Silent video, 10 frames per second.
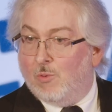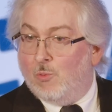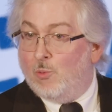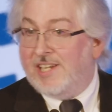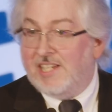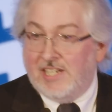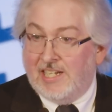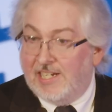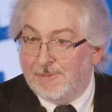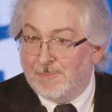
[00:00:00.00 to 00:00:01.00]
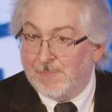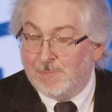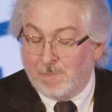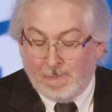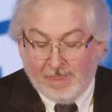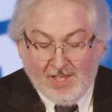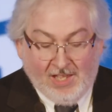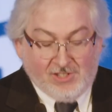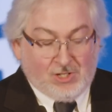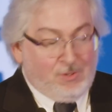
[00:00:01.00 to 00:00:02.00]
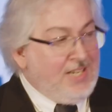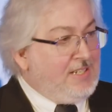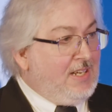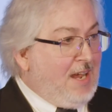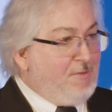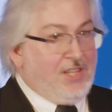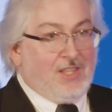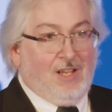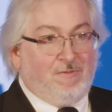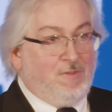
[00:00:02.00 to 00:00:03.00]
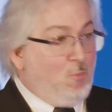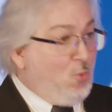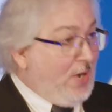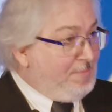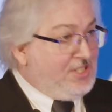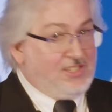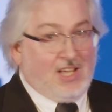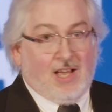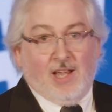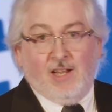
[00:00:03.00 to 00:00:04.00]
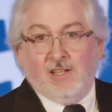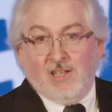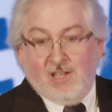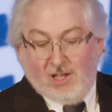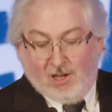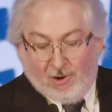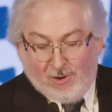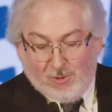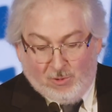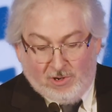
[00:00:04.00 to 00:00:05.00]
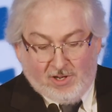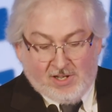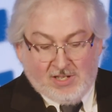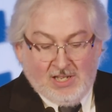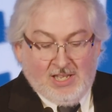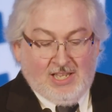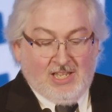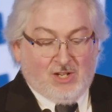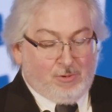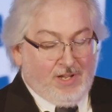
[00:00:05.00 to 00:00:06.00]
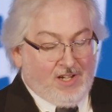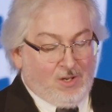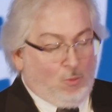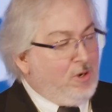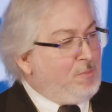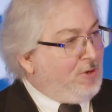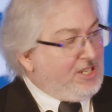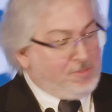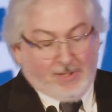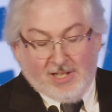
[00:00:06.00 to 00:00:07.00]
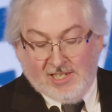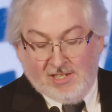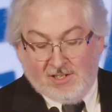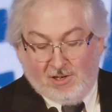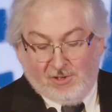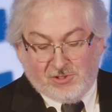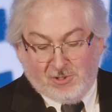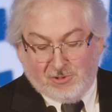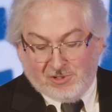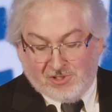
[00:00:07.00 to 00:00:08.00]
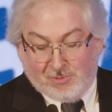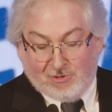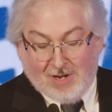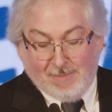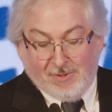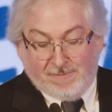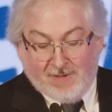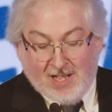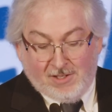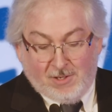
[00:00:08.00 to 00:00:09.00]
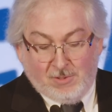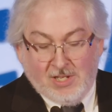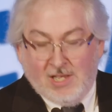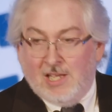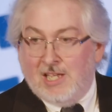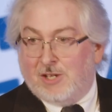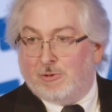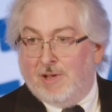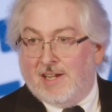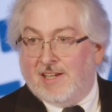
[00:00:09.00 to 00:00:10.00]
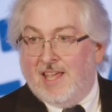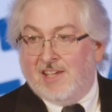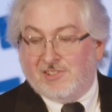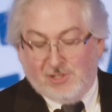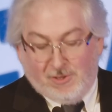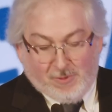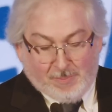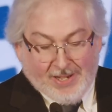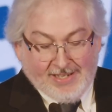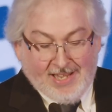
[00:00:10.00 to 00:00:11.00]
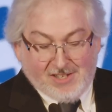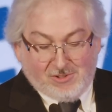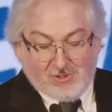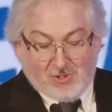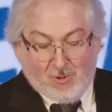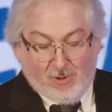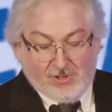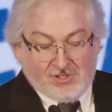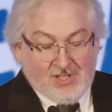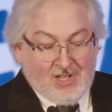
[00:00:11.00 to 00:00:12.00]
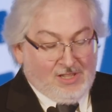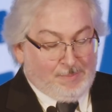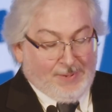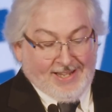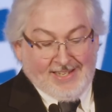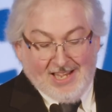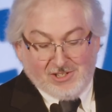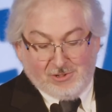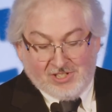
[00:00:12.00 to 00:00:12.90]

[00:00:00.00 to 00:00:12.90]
what do you need? And so he did everything from web design, artwork. He created a WordPress plugin called Social Subscribe and Follow. He created an SEO for Podcasters course, the Podcaster